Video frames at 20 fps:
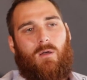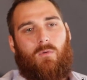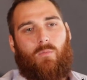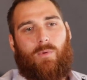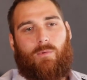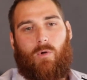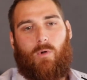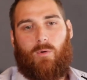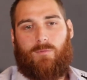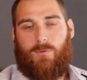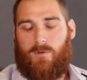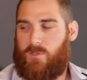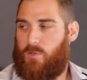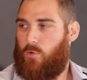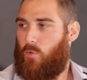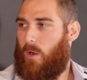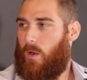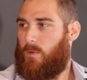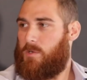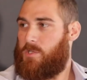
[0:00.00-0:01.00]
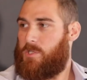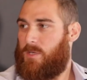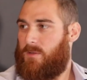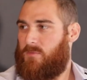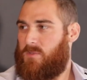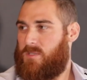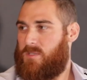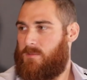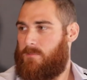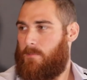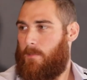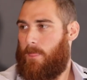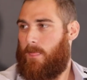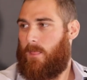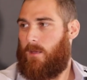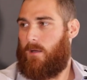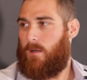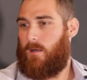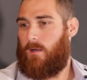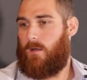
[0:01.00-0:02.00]
we rowed for 2-hour shifts.
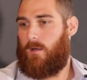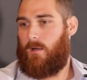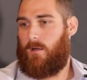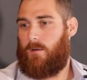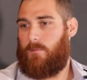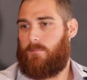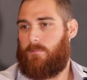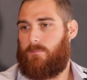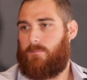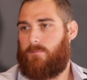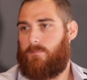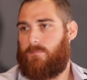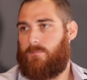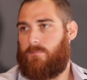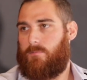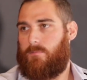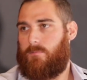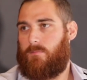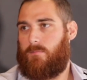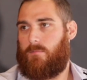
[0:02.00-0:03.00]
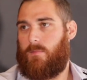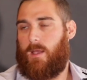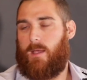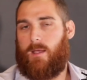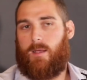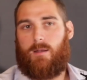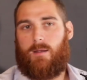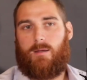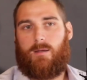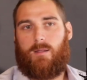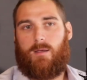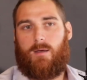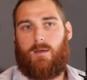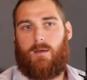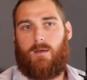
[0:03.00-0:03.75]
And